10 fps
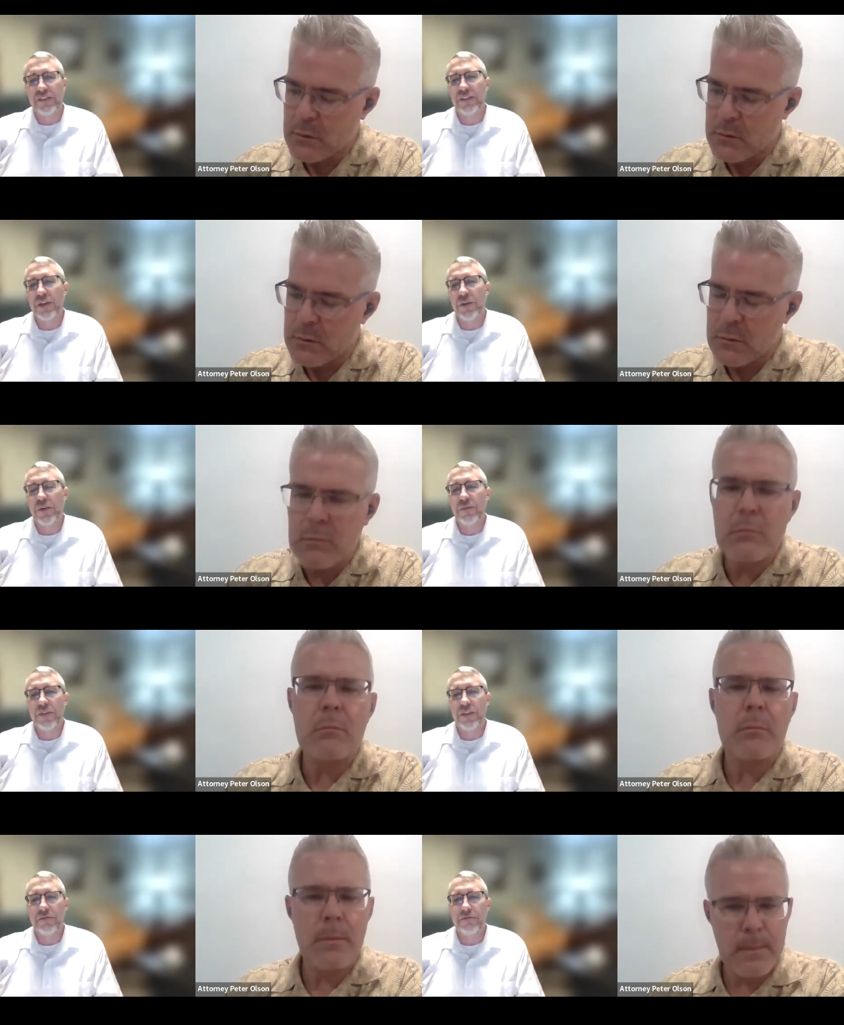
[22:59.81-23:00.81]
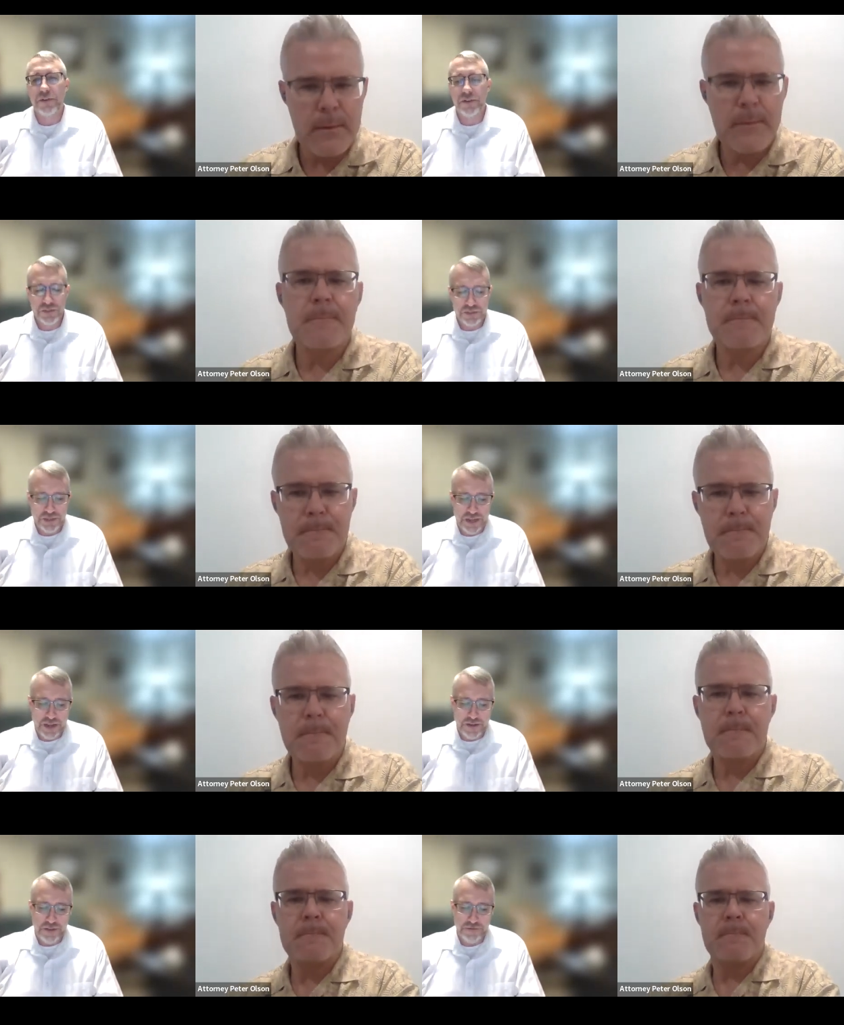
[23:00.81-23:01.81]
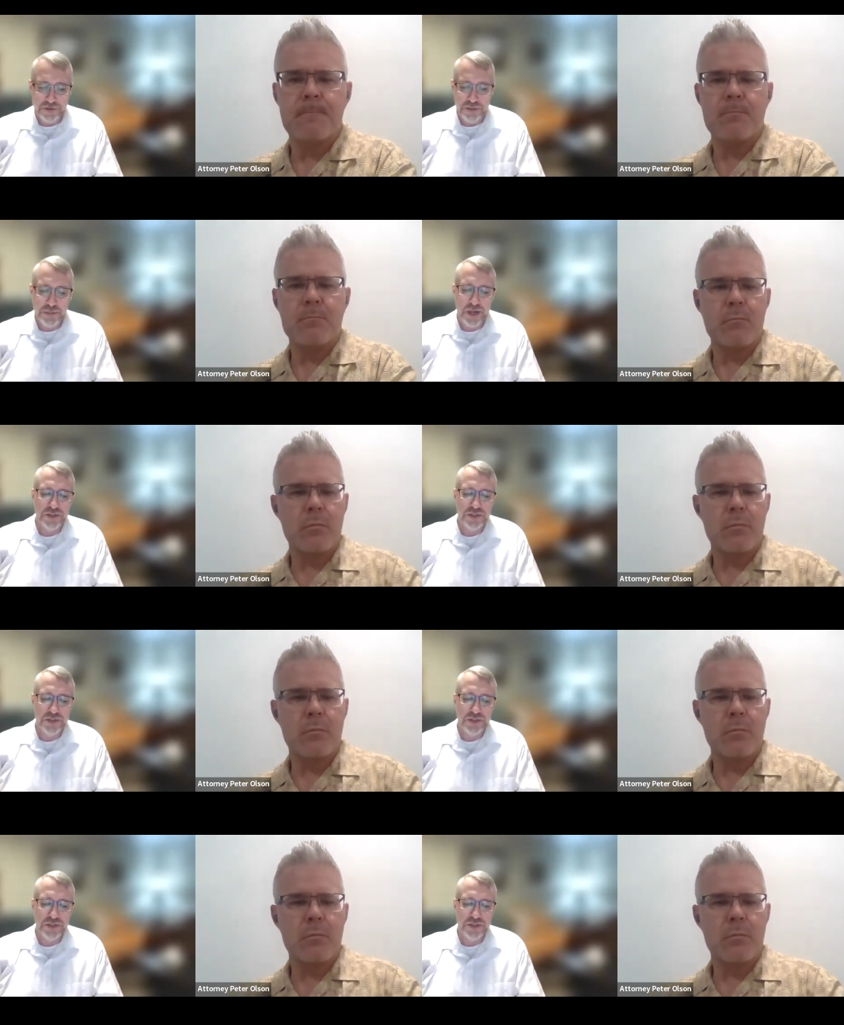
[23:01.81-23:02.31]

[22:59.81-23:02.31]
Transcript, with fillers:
Speaker 1: And so the first uh, the first